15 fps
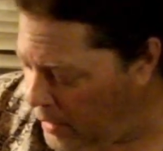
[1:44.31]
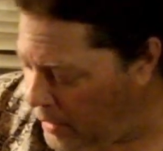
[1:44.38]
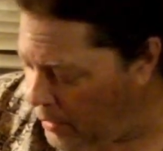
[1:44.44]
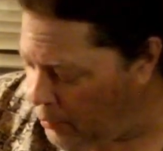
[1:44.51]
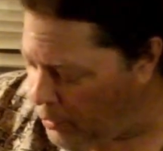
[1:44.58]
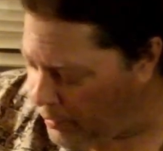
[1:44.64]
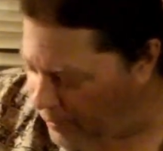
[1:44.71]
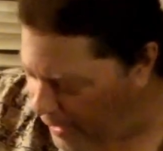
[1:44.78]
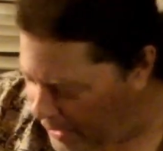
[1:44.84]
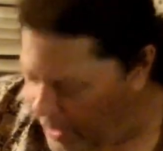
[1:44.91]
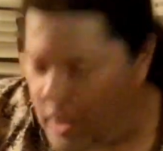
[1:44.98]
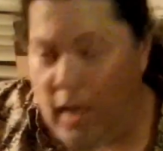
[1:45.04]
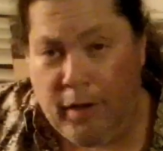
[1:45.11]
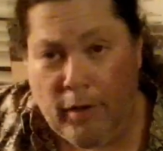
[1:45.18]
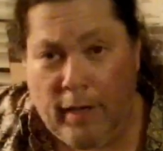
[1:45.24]
It would have had
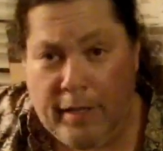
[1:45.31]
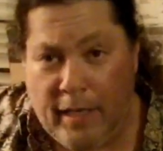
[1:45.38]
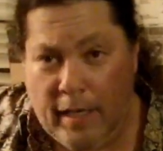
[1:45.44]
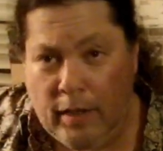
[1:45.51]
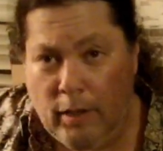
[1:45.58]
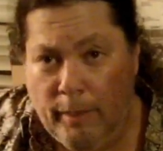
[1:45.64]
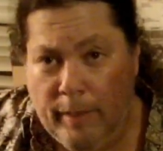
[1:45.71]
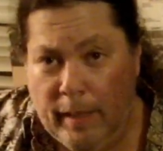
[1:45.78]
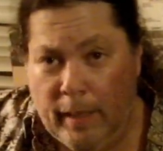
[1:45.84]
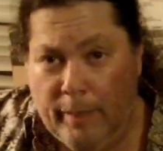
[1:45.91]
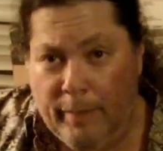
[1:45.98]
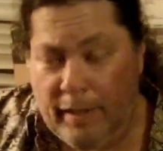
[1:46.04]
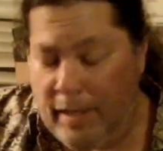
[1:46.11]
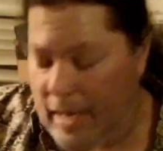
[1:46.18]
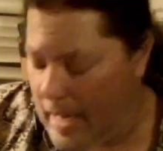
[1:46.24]
another identical pickup
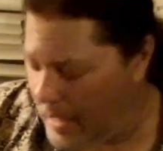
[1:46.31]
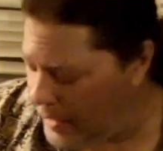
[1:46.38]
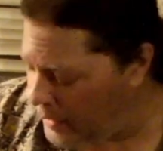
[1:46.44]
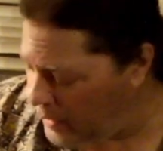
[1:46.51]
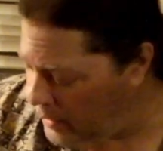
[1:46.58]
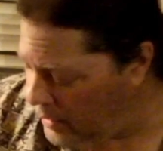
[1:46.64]
in the neck,